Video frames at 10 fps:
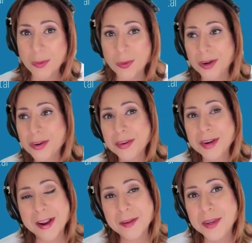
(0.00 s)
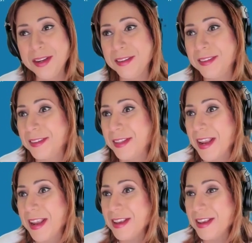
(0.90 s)
Welcome, Abby.
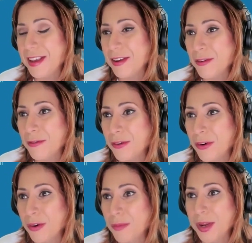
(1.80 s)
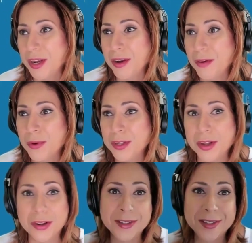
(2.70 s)
Thank you for being with
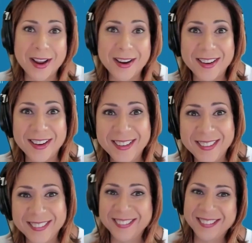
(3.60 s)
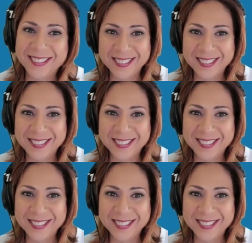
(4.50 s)
us again.